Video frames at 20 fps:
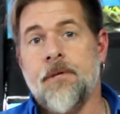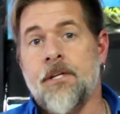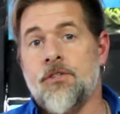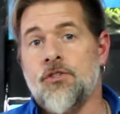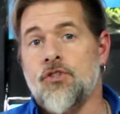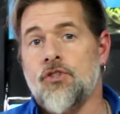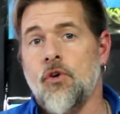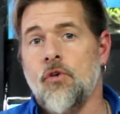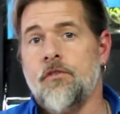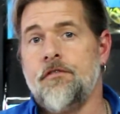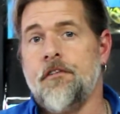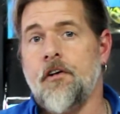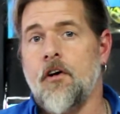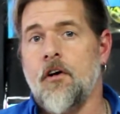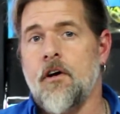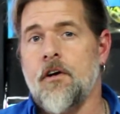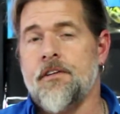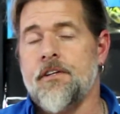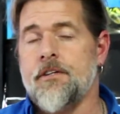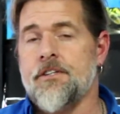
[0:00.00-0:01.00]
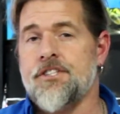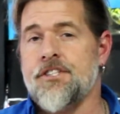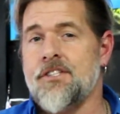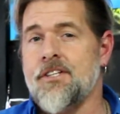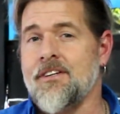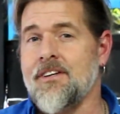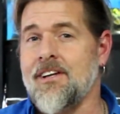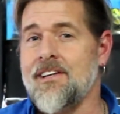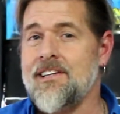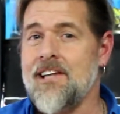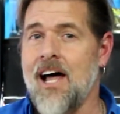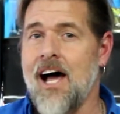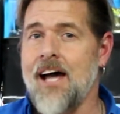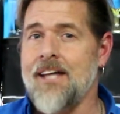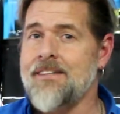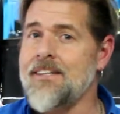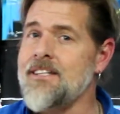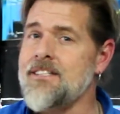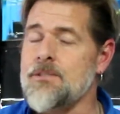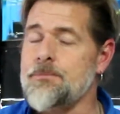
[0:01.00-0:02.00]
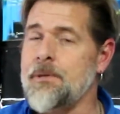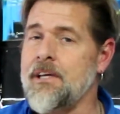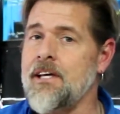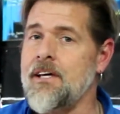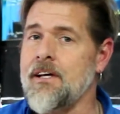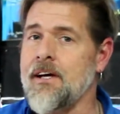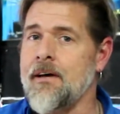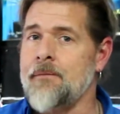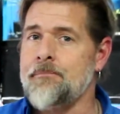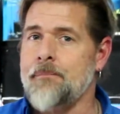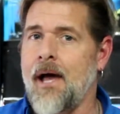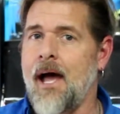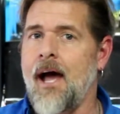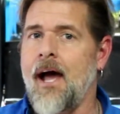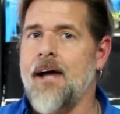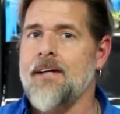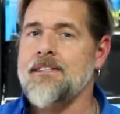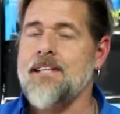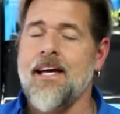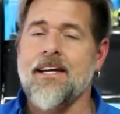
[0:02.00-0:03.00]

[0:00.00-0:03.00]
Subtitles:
in so far. There's still a lot that is being unpacked.